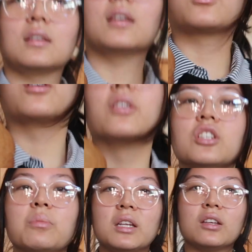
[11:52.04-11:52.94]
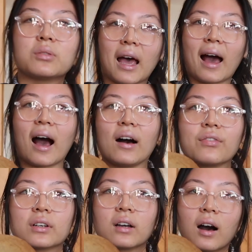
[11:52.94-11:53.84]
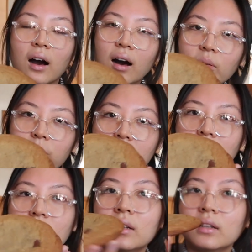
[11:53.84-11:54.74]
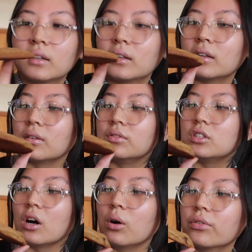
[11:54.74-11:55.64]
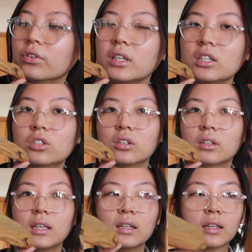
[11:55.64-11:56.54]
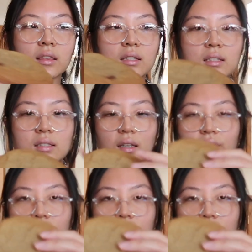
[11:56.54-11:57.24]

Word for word: encouraging me to use half a cup of dough for each cookie. Like this is like